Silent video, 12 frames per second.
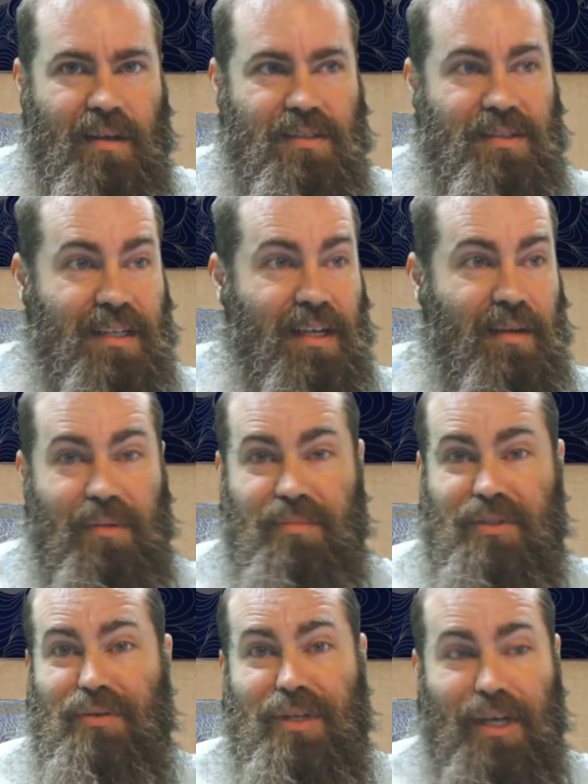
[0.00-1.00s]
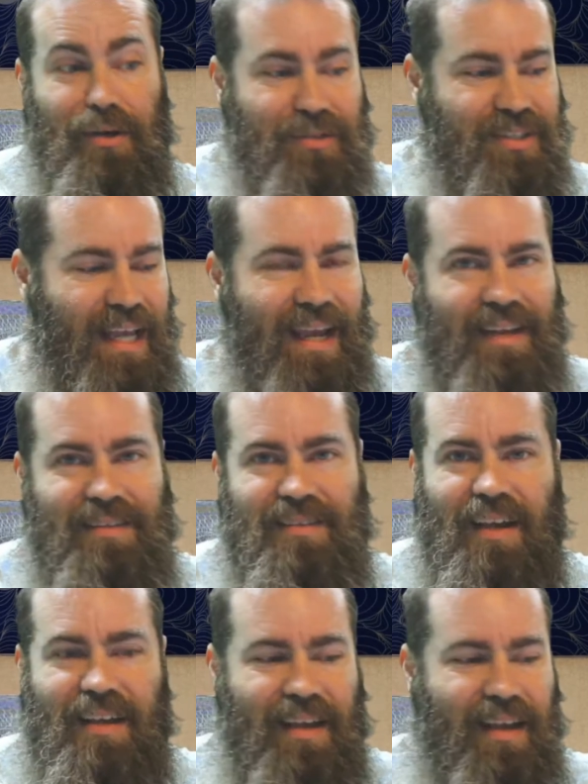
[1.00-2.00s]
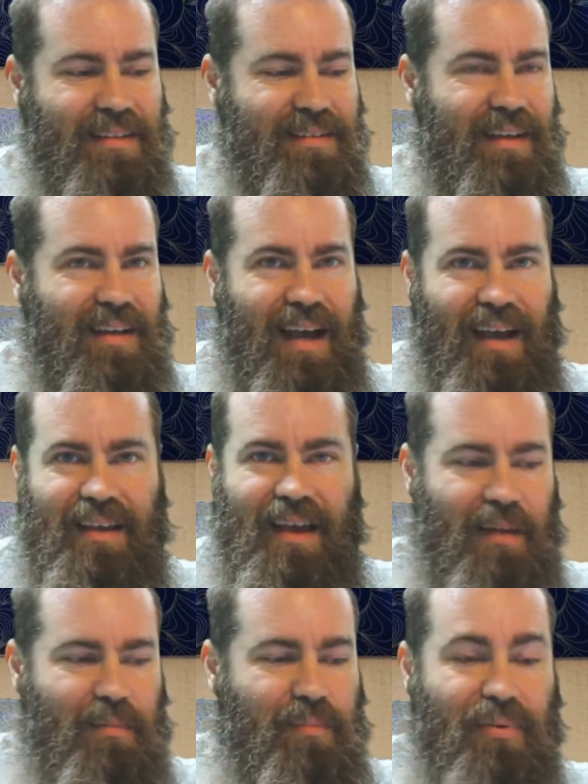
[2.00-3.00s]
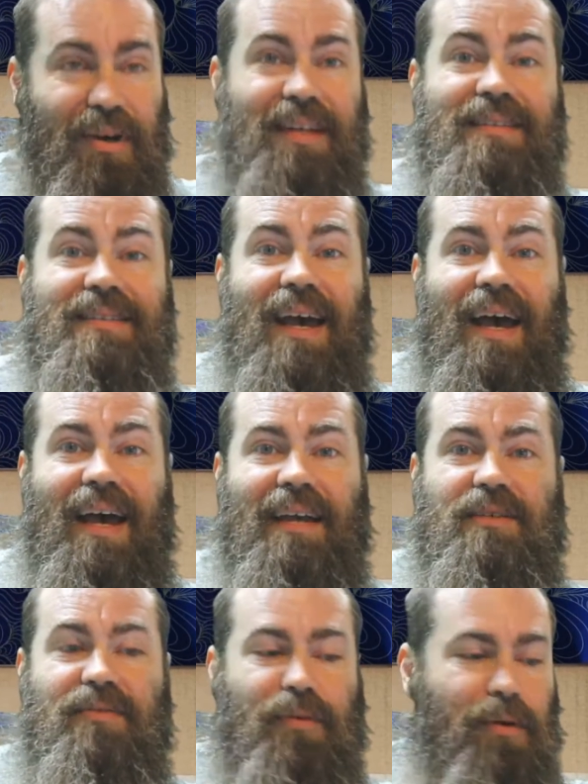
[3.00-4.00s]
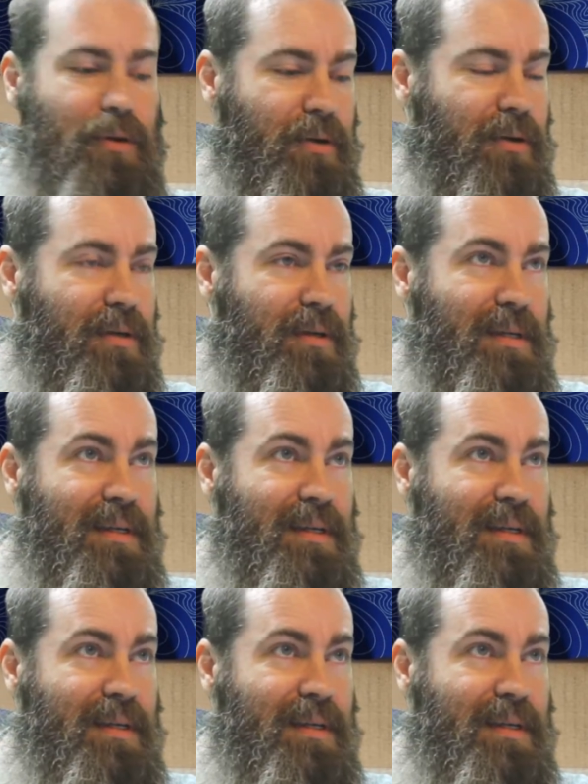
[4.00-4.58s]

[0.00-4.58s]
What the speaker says: CMM Studio stands, I guess, and I got pretty attacked for